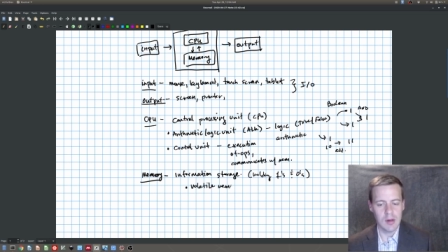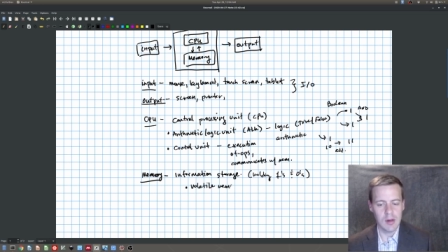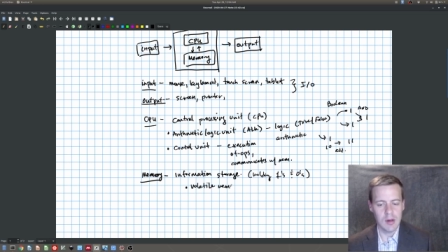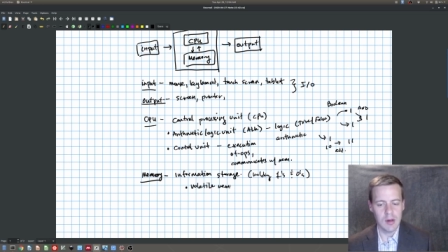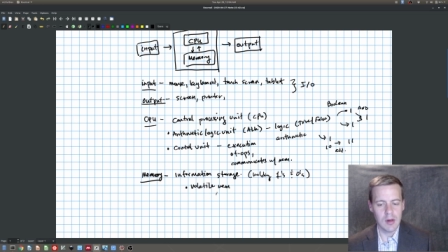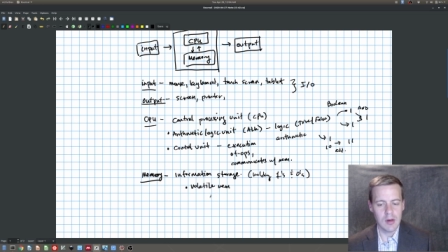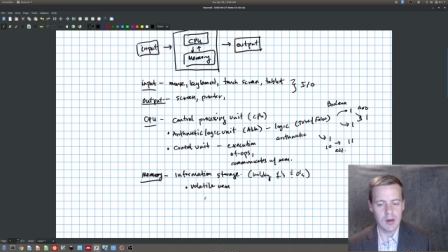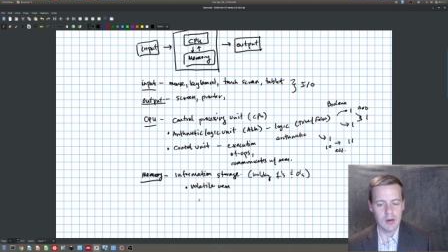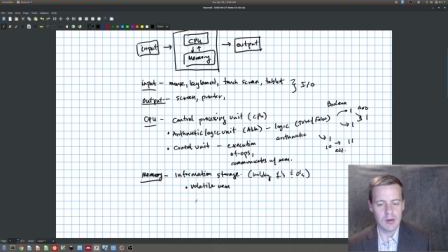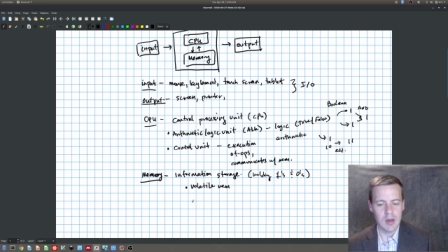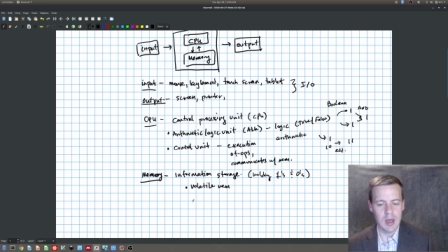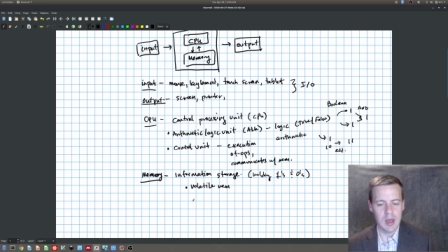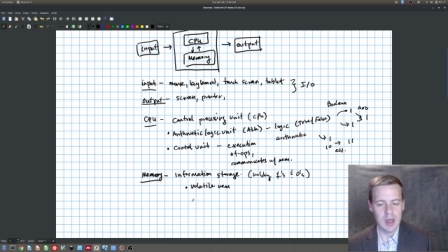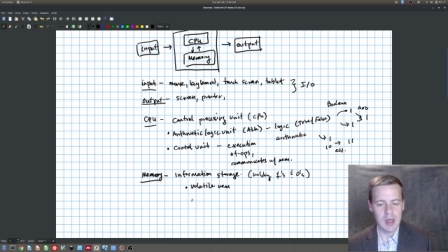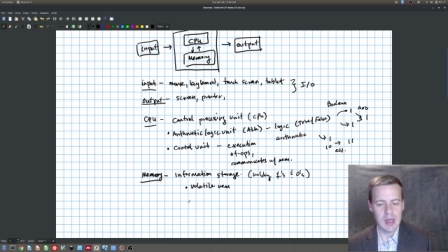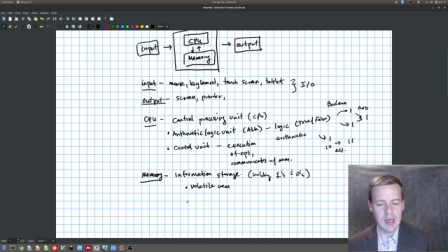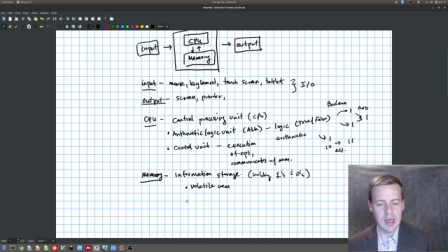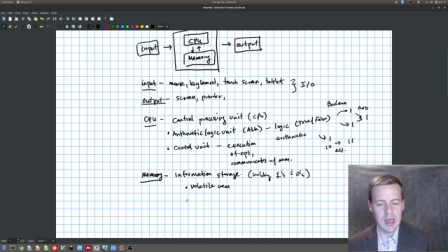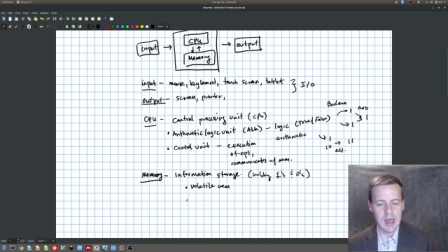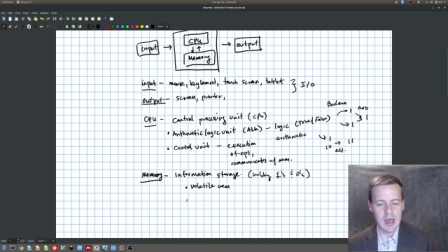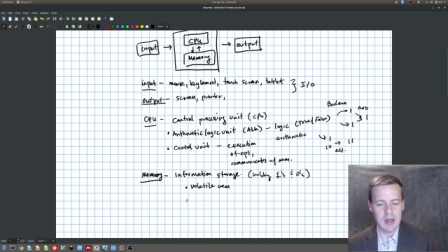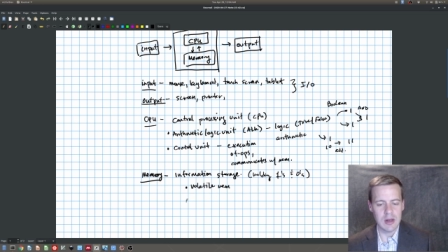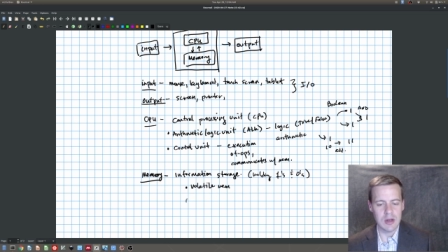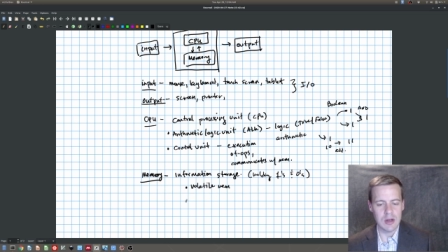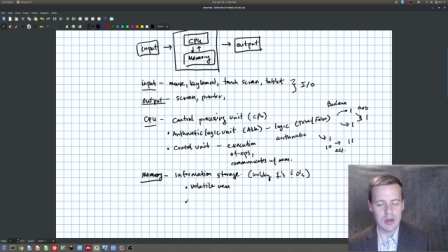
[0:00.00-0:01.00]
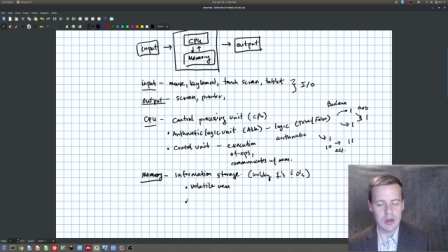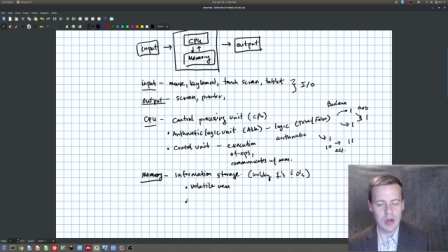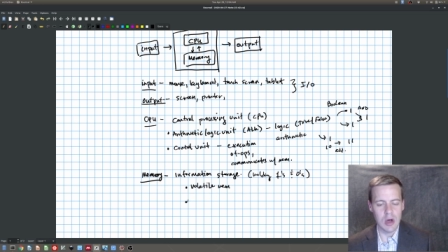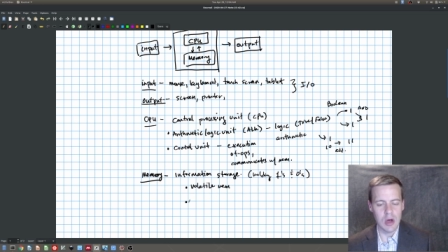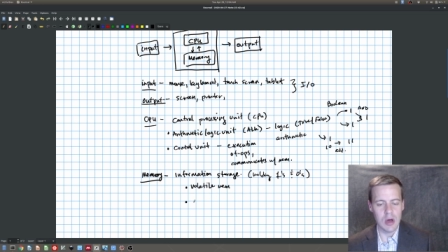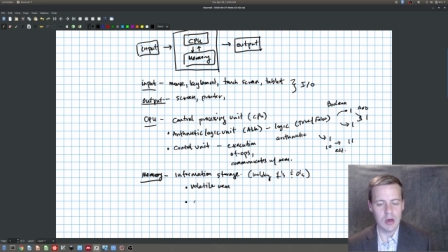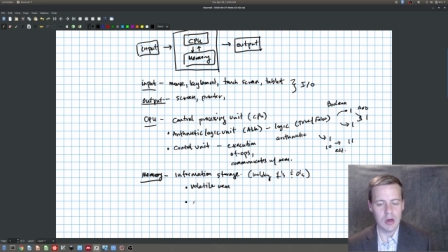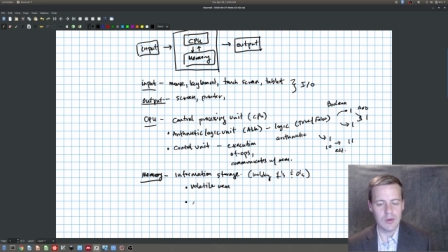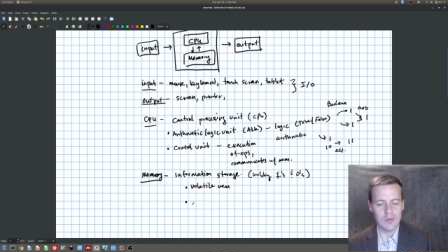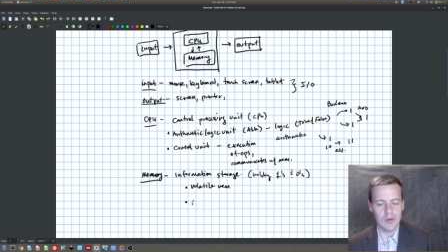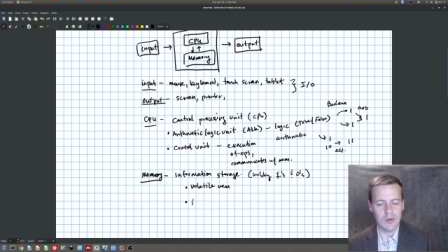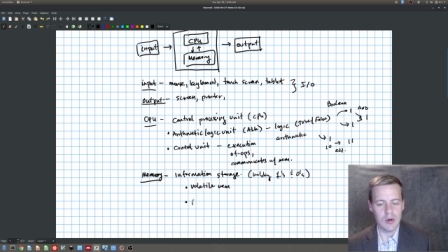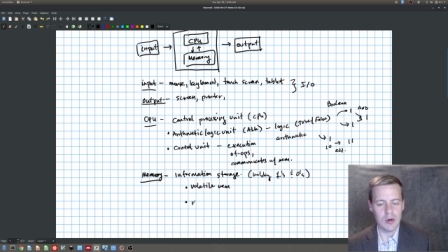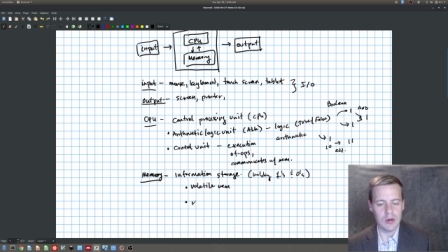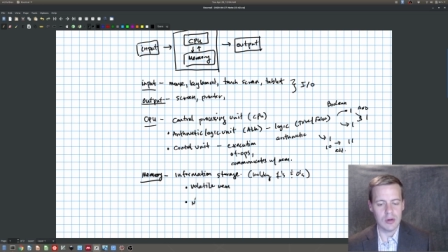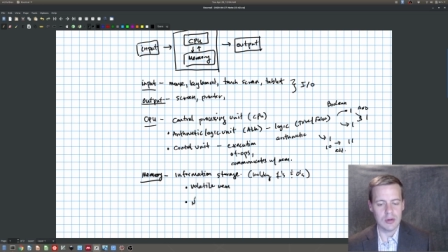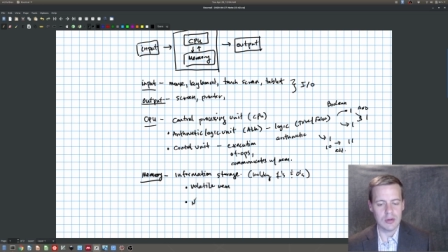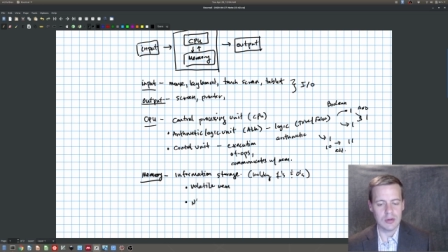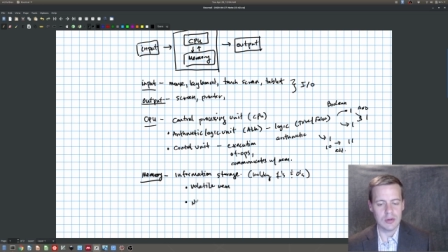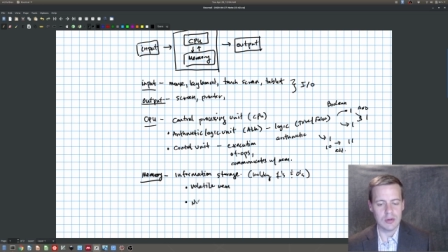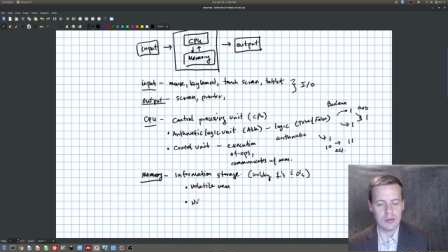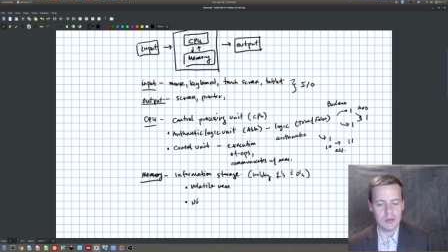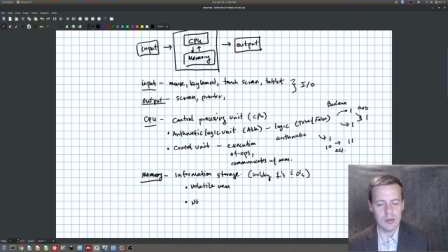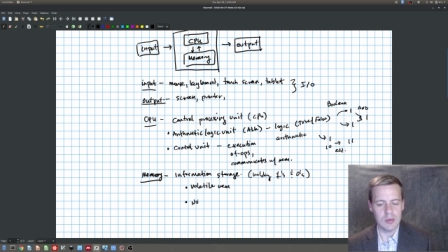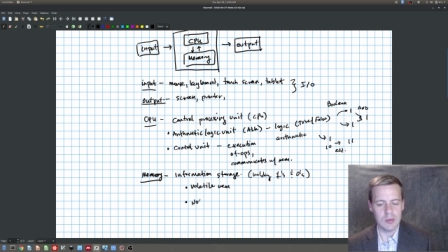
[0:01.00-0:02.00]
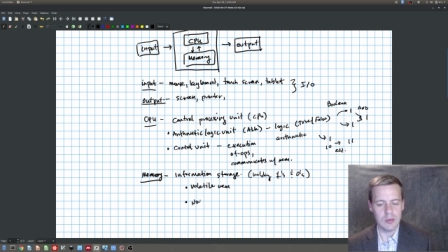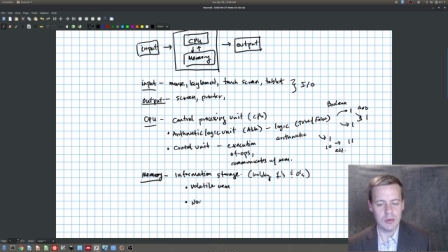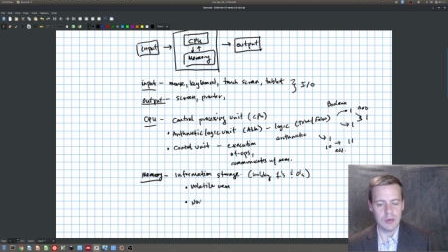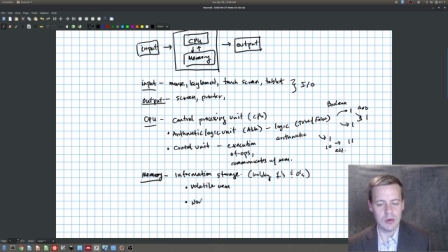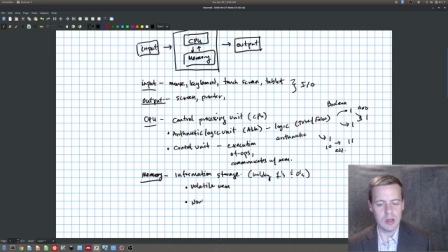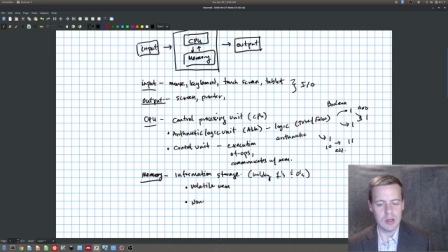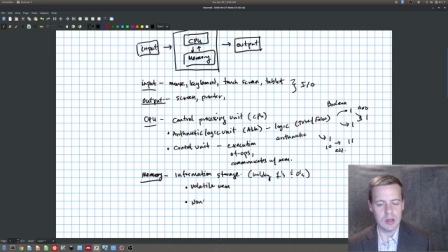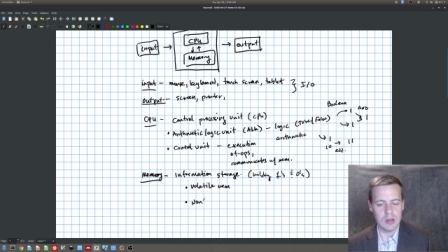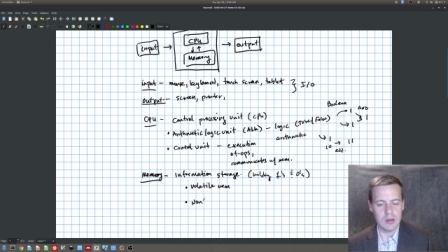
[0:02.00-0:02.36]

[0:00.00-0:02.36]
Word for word: okay, and non-volatile memory.